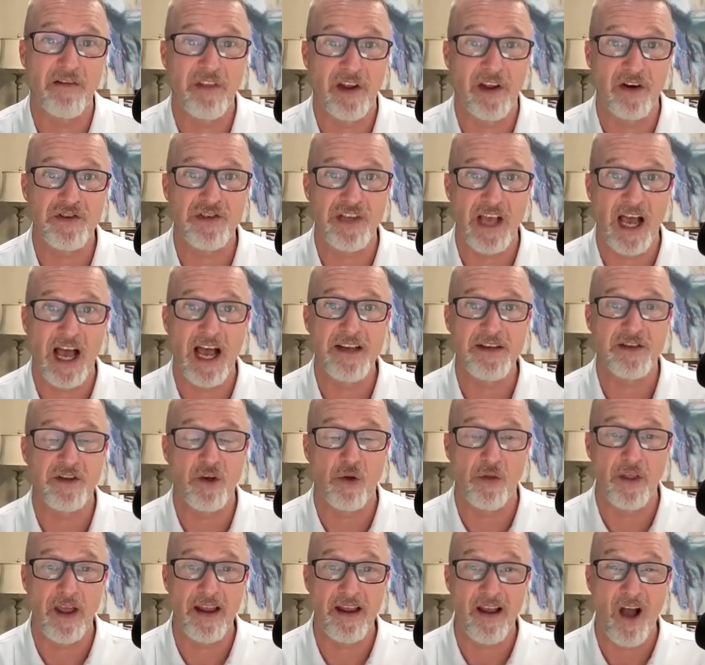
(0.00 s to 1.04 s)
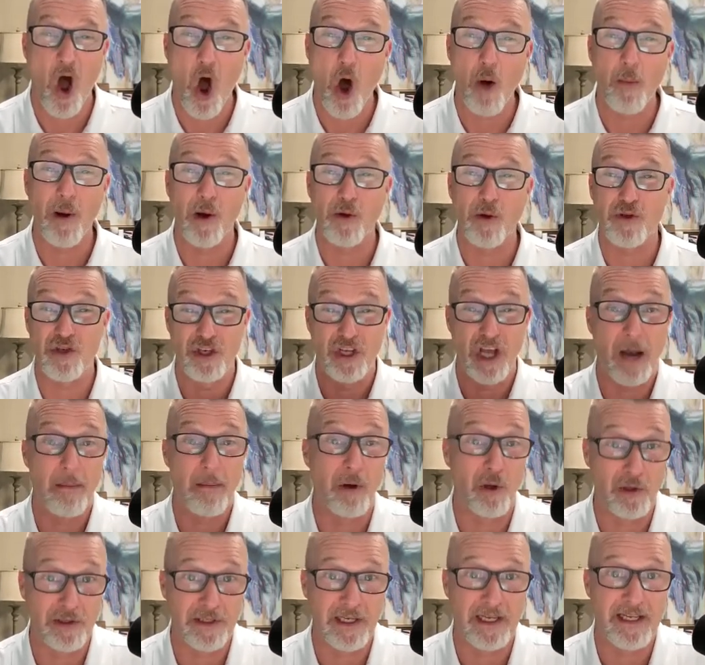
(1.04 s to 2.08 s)
of their size. So they almost
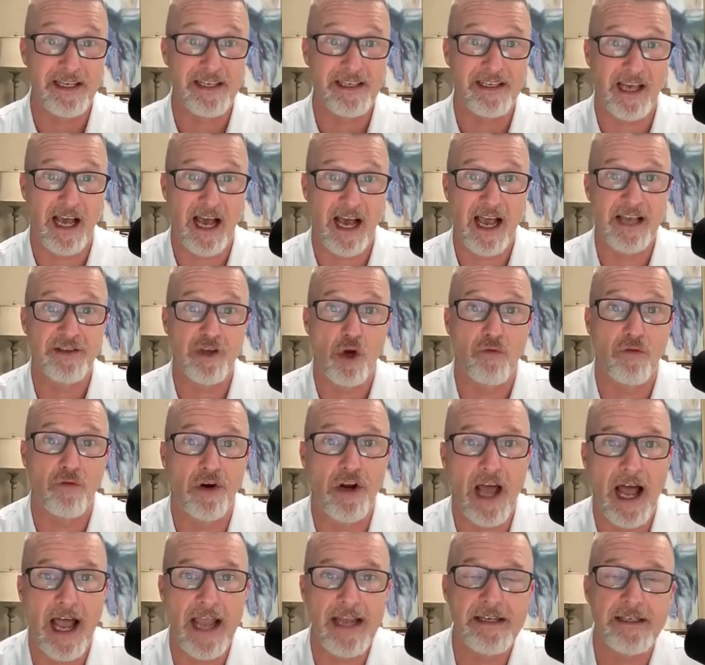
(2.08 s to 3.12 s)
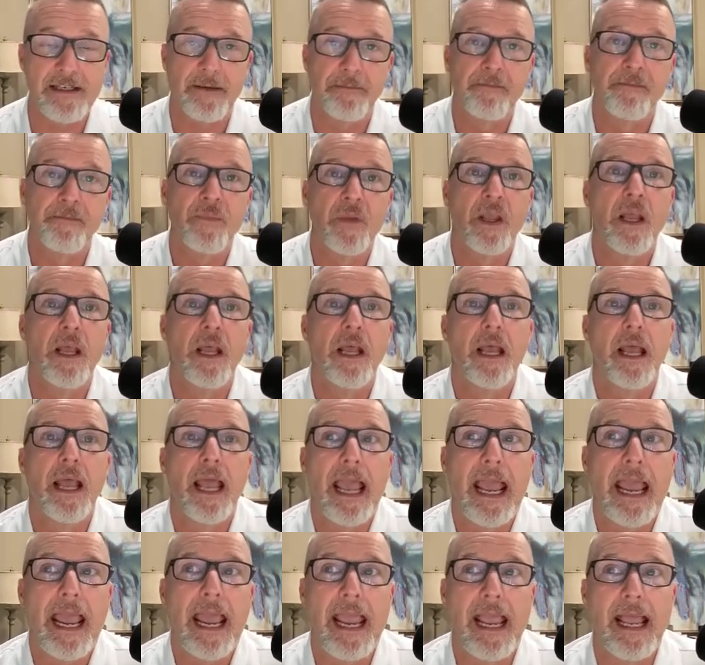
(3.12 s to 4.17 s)
doubled in size overnight.
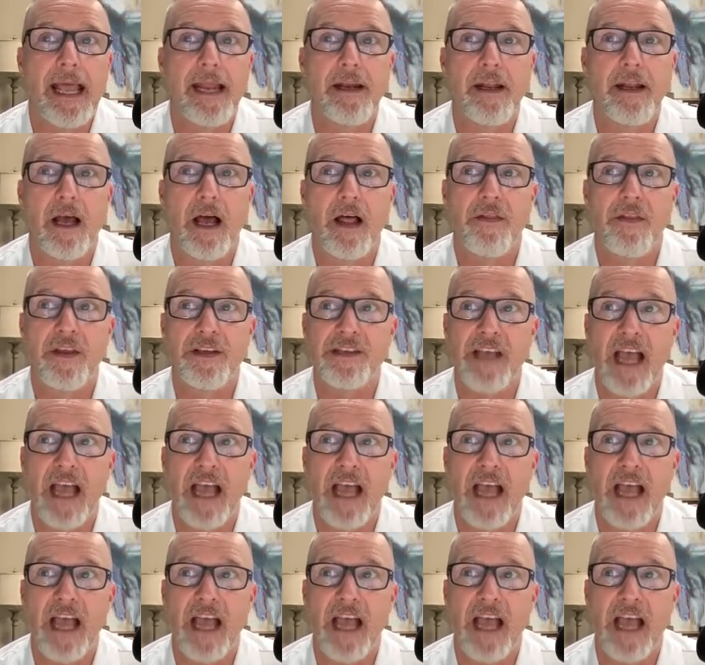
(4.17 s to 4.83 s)
And wow. uh, this